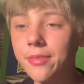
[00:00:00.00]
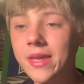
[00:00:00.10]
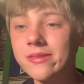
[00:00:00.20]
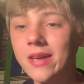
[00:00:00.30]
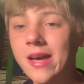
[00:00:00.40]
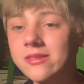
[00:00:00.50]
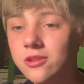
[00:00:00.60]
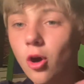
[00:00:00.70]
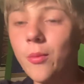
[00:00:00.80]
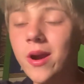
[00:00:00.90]
Thanks, guys.
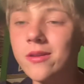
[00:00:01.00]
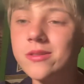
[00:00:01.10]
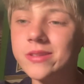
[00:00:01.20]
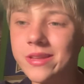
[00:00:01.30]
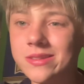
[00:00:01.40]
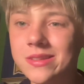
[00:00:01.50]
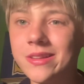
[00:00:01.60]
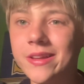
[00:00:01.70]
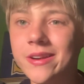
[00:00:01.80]
Go Mariners, and see you later.